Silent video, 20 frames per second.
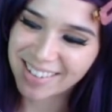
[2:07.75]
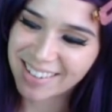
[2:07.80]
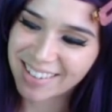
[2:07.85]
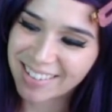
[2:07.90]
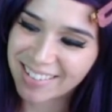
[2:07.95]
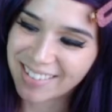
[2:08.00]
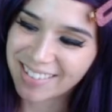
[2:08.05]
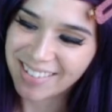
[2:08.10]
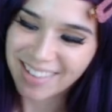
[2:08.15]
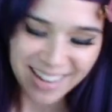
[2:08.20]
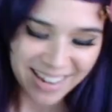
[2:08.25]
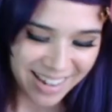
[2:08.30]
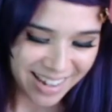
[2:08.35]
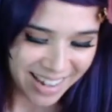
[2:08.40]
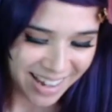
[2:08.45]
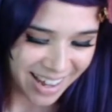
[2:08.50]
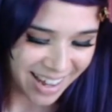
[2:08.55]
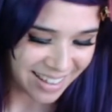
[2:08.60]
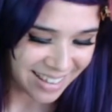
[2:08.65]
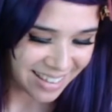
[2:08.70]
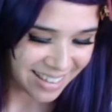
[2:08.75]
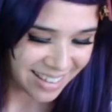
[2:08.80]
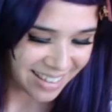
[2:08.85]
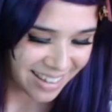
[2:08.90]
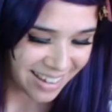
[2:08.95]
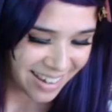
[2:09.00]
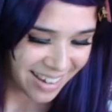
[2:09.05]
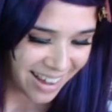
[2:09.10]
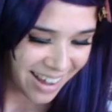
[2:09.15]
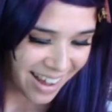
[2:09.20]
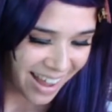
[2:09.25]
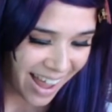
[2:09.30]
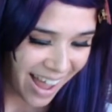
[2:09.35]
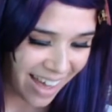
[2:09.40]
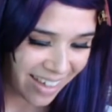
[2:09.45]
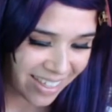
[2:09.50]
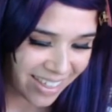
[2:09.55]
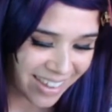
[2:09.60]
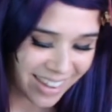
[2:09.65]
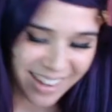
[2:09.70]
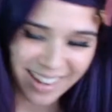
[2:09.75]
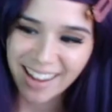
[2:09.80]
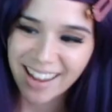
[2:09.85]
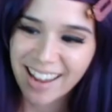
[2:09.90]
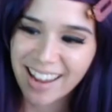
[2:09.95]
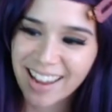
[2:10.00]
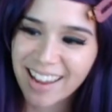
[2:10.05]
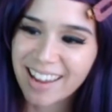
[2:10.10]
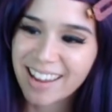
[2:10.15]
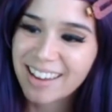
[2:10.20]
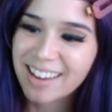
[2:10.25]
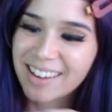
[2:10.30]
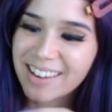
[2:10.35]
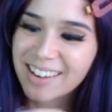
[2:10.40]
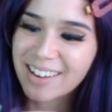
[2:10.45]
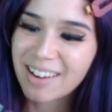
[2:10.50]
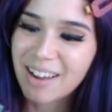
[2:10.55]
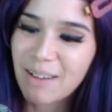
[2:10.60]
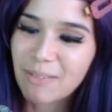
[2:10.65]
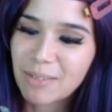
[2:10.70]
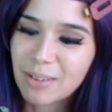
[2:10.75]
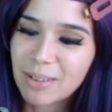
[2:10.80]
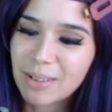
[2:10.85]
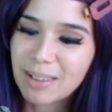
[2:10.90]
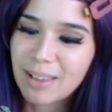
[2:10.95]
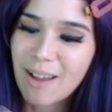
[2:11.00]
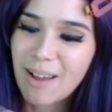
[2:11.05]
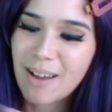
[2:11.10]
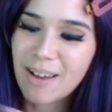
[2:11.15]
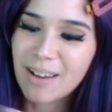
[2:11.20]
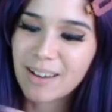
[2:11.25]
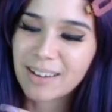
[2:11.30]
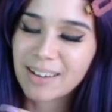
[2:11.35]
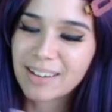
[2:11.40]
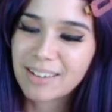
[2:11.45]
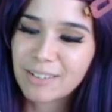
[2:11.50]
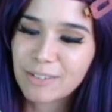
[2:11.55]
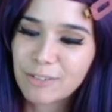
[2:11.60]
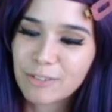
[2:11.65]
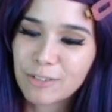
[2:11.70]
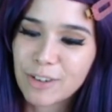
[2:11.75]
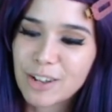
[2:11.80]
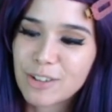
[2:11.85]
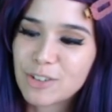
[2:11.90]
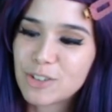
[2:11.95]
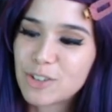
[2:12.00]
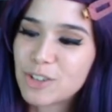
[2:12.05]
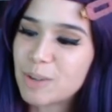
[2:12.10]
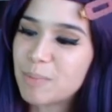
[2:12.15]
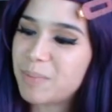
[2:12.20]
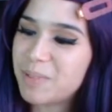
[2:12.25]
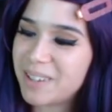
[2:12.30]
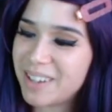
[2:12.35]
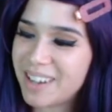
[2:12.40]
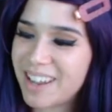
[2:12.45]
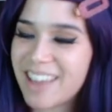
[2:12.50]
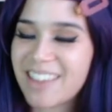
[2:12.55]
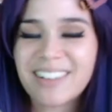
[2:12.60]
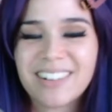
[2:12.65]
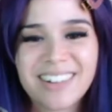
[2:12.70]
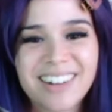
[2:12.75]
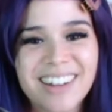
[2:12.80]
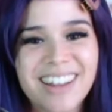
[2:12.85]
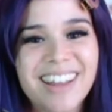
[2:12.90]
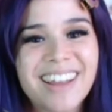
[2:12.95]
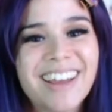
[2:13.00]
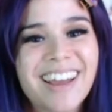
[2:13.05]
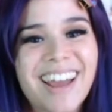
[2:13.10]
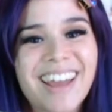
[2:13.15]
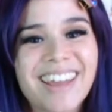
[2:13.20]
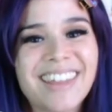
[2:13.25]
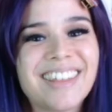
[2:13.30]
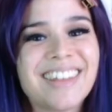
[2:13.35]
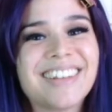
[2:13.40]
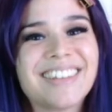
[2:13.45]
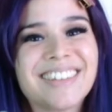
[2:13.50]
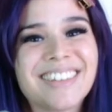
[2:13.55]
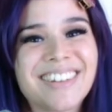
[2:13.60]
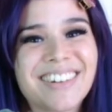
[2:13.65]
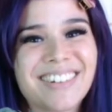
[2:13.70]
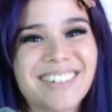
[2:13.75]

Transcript: So yes, Hathy and I will have a long friendship together. I think so.